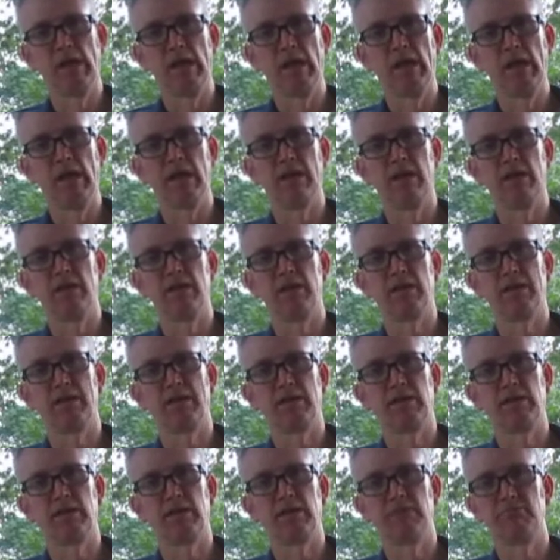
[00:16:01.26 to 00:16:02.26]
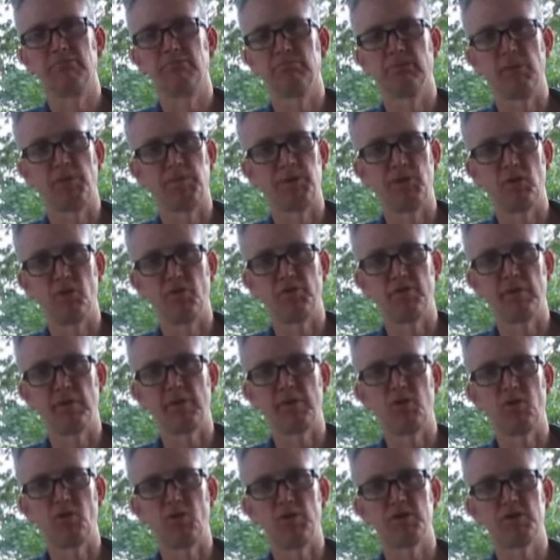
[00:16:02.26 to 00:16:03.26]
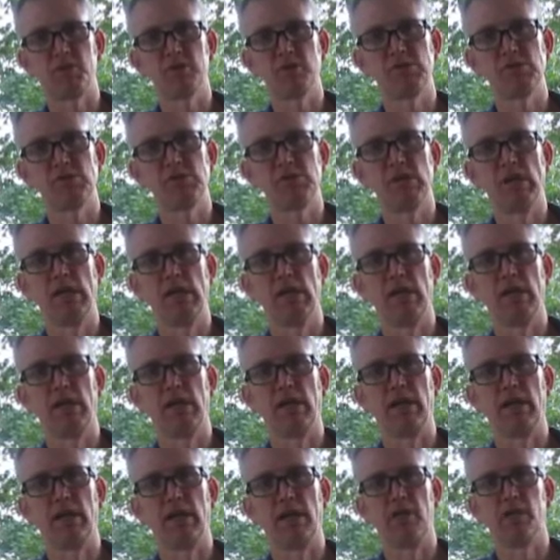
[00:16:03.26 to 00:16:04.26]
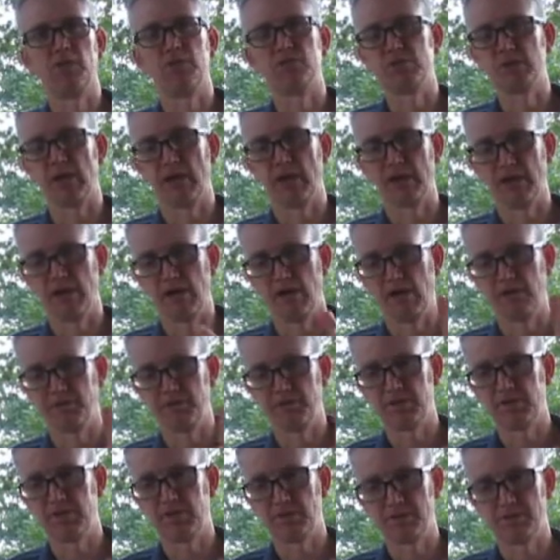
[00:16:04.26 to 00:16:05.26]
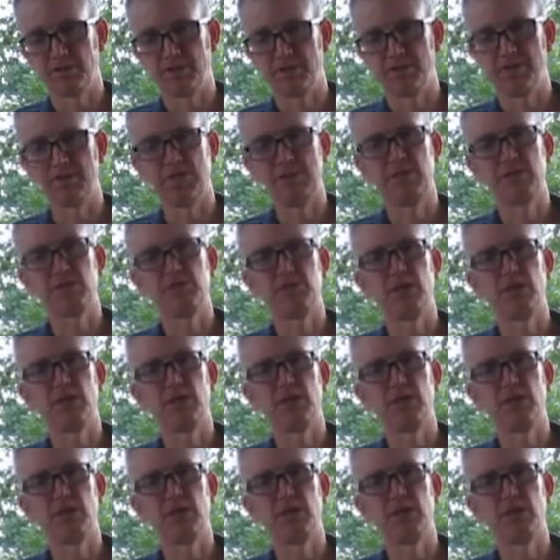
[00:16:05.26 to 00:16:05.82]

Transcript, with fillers: and let me know if you have any questions, and signing off until next